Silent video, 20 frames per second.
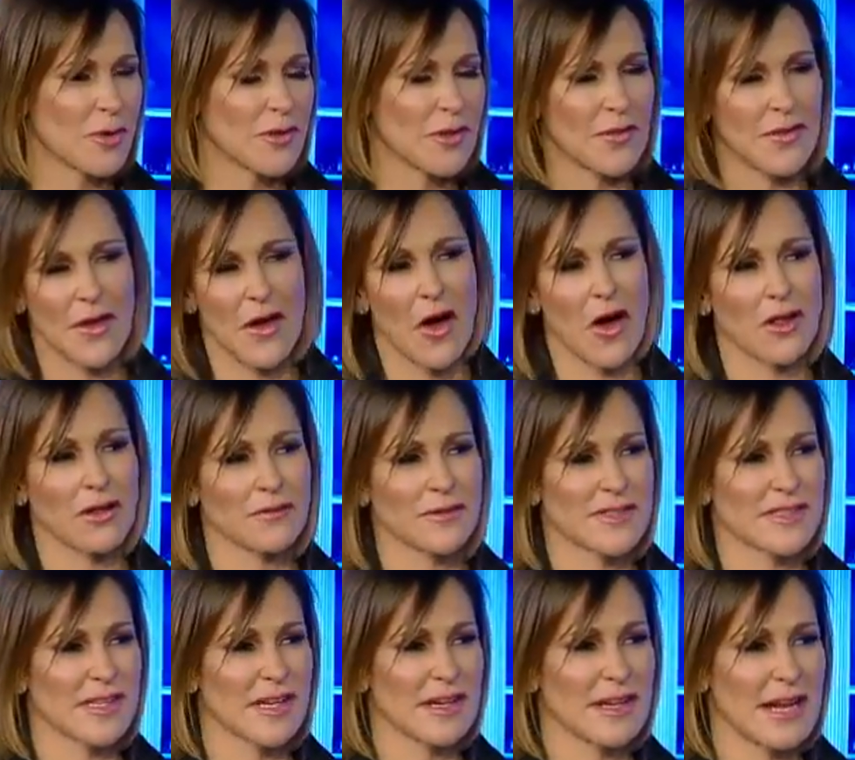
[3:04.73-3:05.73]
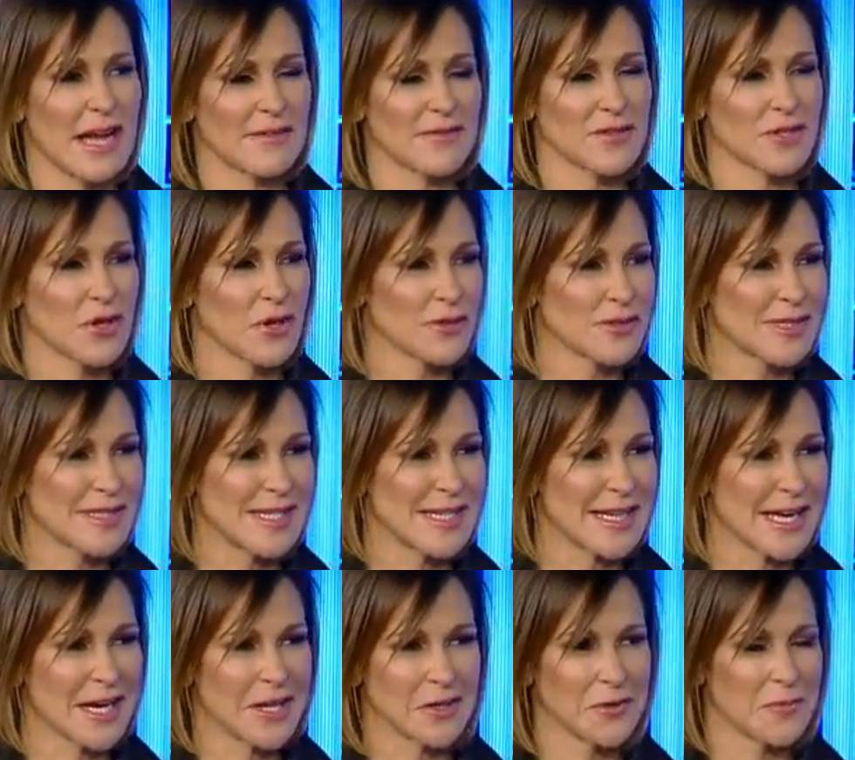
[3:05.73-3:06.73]
that they all of a sudden have to go seek
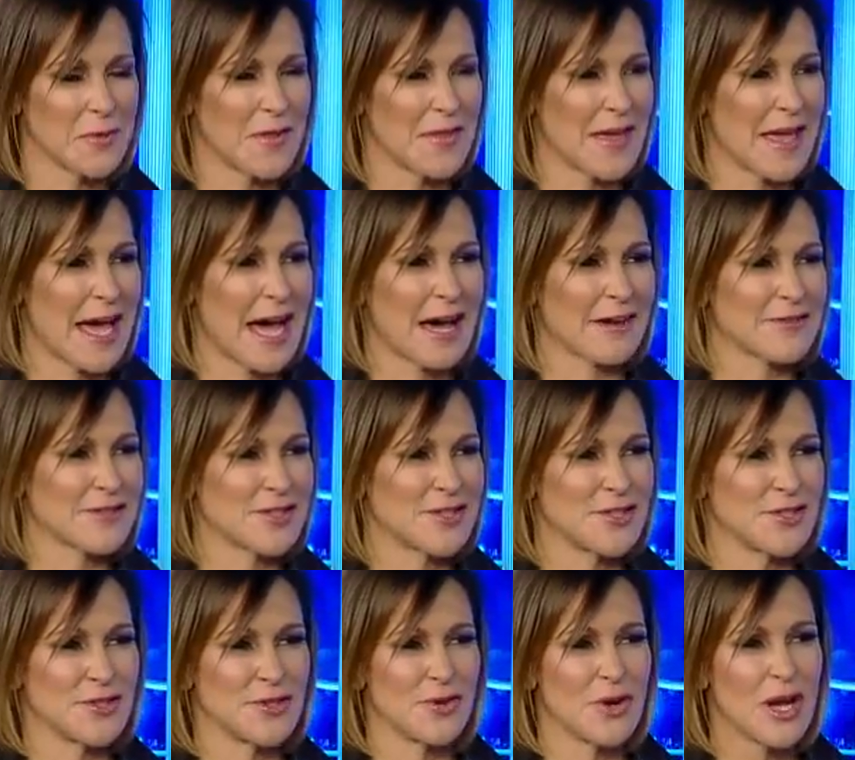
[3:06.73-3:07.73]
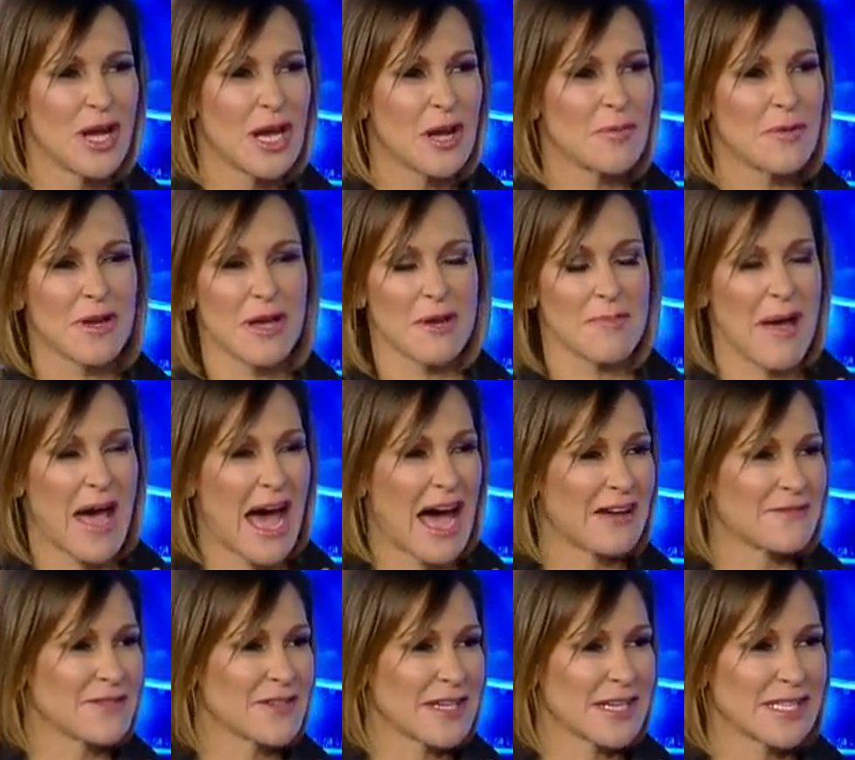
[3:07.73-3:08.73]
help and they have to become
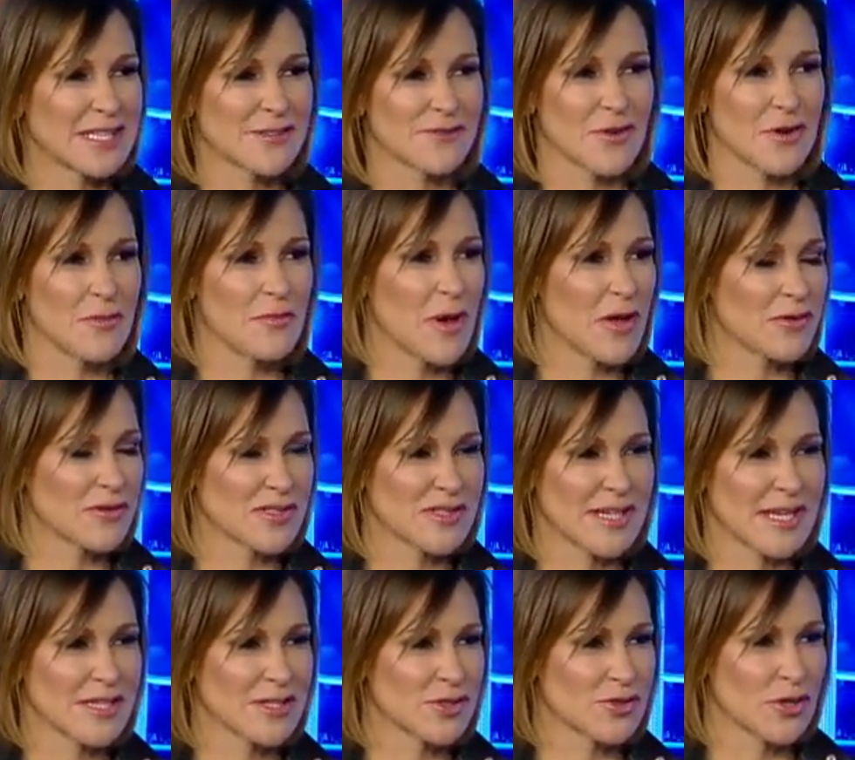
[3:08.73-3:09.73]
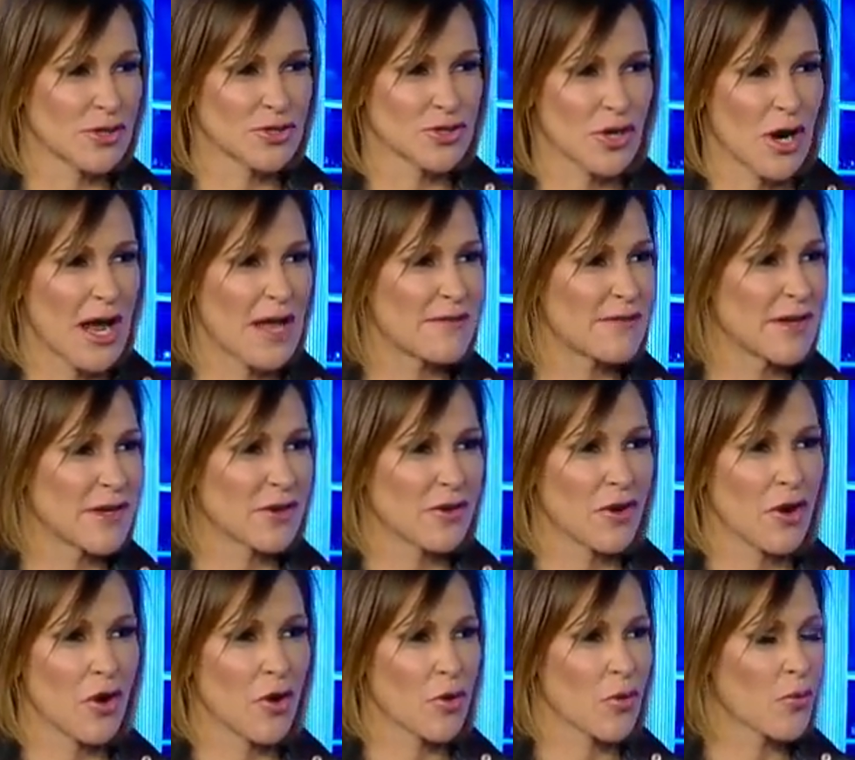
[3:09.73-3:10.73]
advocates for Mothers Against Drunk Driving or